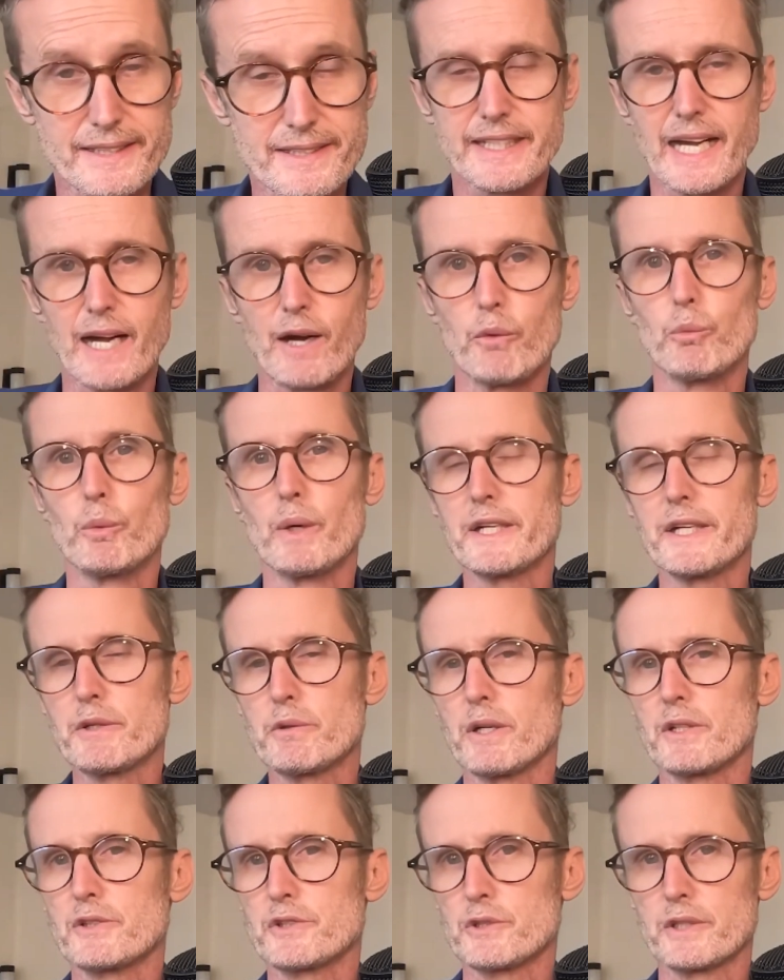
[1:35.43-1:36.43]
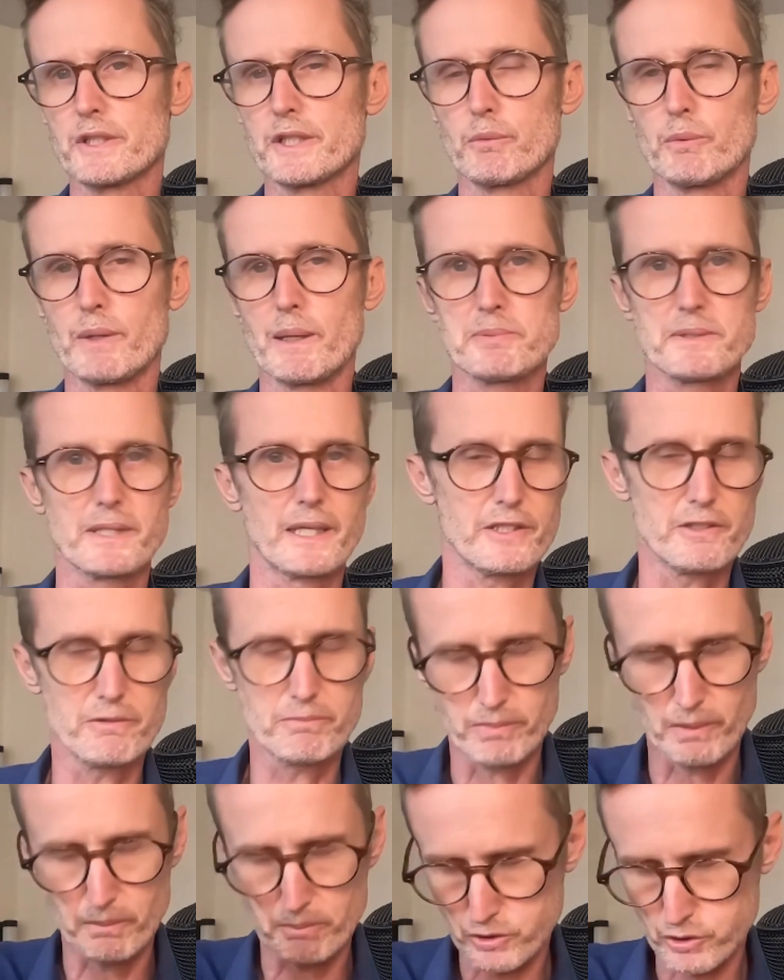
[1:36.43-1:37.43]
Now, when you are doing a website,
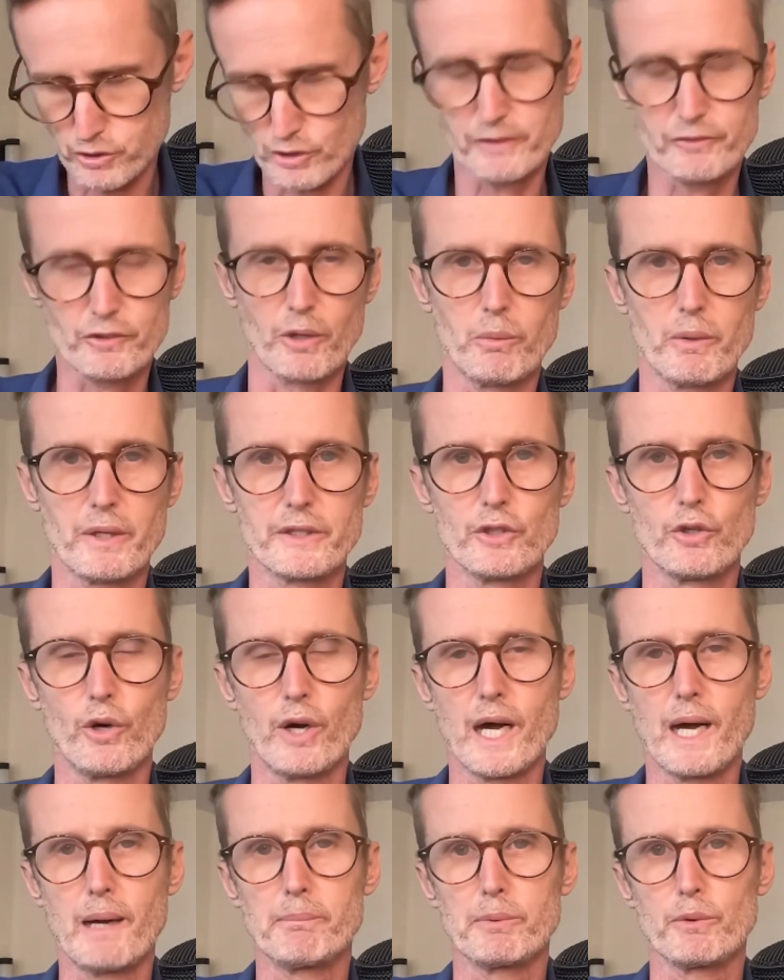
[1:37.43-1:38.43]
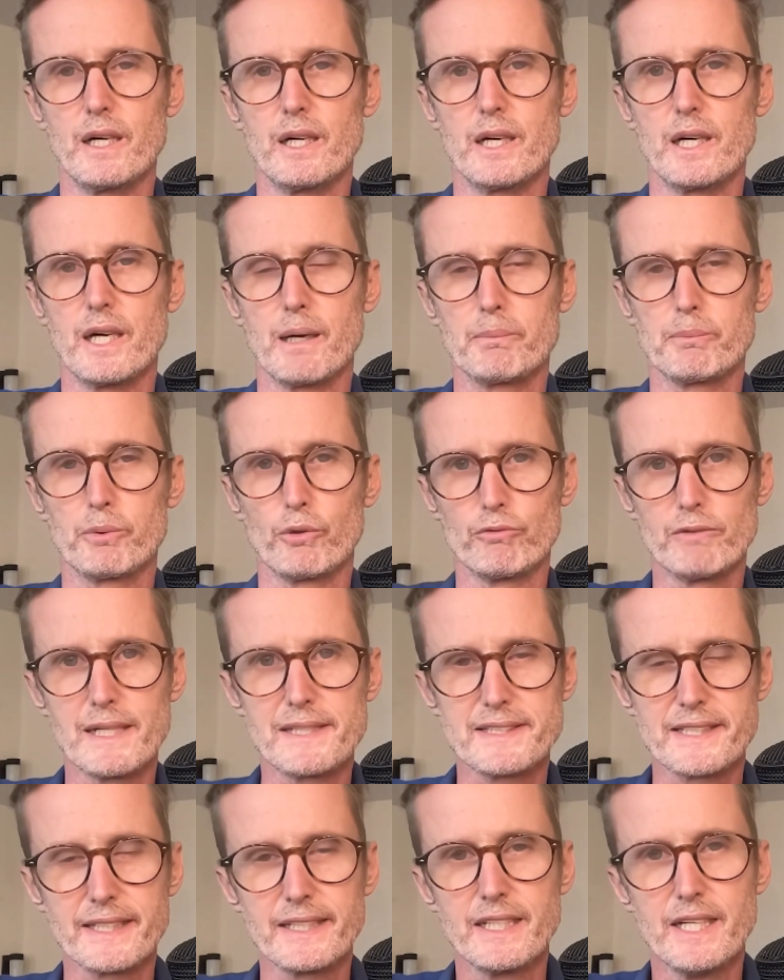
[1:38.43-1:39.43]
I'm sure you've got one up
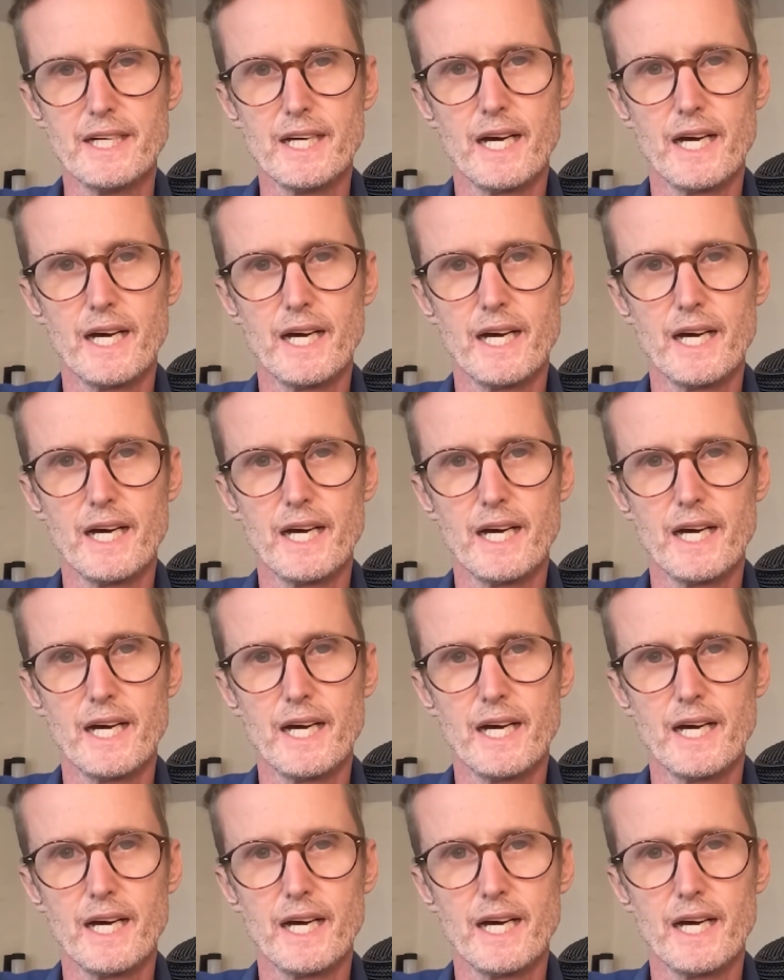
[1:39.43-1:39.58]
already.